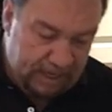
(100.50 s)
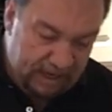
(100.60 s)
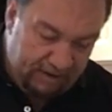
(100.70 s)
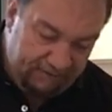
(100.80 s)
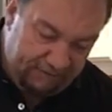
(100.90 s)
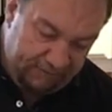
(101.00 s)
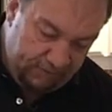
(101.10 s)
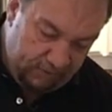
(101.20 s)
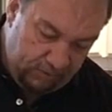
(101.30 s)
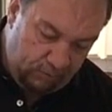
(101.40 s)
of
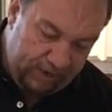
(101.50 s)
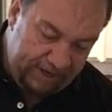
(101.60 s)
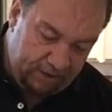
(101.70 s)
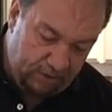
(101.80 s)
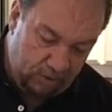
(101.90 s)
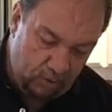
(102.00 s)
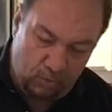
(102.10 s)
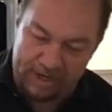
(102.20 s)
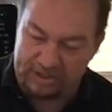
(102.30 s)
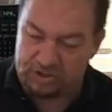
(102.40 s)
regular
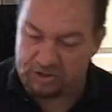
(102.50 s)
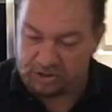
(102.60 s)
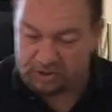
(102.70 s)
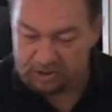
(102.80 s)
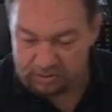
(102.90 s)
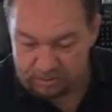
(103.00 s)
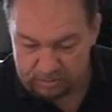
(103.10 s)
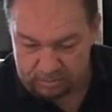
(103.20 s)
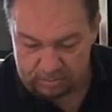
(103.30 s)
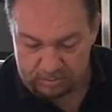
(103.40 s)
white sugar
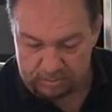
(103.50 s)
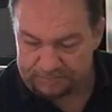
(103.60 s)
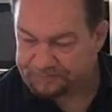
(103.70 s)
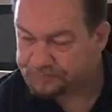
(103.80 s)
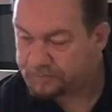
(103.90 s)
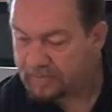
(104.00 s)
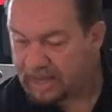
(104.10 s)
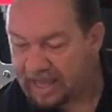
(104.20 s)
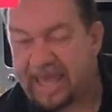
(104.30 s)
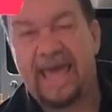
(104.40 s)

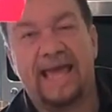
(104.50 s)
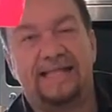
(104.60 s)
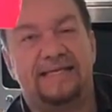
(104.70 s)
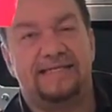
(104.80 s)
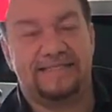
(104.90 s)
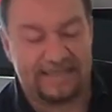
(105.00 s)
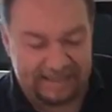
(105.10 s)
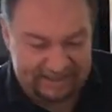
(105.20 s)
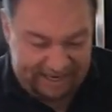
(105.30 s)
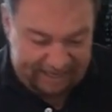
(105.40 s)
and
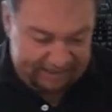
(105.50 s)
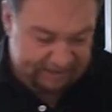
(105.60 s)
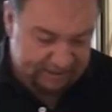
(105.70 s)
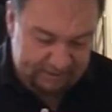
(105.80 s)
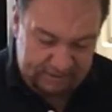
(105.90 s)
six eggs.